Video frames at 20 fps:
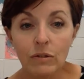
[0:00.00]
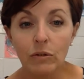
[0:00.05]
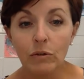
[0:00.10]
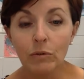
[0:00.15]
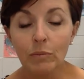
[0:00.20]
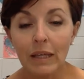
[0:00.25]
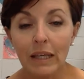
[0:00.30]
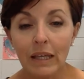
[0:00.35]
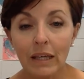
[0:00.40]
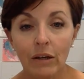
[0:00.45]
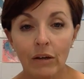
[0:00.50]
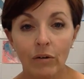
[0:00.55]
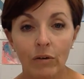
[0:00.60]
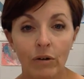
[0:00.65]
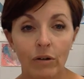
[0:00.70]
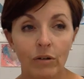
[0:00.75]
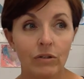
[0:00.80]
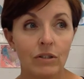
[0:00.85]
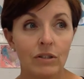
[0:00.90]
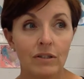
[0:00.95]
to me
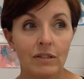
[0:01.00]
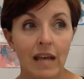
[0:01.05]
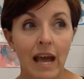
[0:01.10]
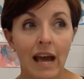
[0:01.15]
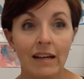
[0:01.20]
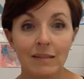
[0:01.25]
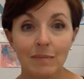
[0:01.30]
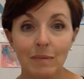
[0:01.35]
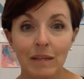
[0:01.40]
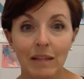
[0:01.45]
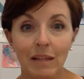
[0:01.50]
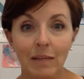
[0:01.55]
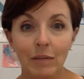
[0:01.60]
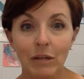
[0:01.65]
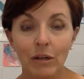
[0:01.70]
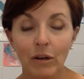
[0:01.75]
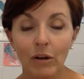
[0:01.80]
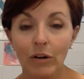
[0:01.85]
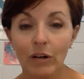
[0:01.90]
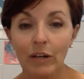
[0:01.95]
or just text me and let me
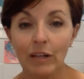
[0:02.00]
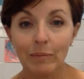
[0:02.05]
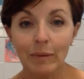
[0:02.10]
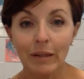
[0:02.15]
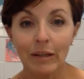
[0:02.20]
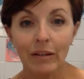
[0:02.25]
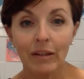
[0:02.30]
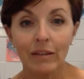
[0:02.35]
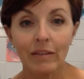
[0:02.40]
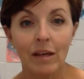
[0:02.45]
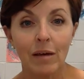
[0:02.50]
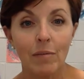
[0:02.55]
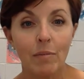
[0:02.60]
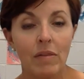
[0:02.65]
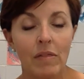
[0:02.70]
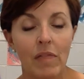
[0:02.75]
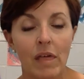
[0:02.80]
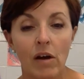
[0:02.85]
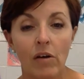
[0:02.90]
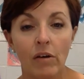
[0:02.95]
know you're emailing them,
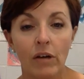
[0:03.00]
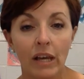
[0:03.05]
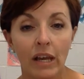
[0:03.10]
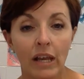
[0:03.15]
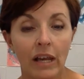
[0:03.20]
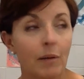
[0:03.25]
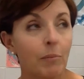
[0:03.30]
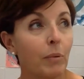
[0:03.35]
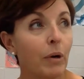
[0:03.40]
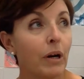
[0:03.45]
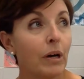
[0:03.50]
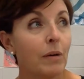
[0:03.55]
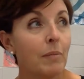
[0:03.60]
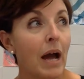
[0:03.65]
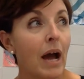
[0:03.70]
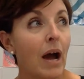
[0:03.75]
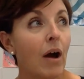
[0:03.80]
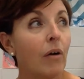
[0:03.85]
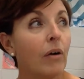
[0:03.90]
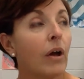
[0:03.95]
and then I'll get in and print them
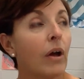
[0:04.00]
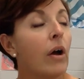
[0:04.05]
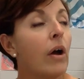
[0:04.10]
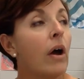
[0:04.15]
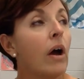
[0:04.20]
out.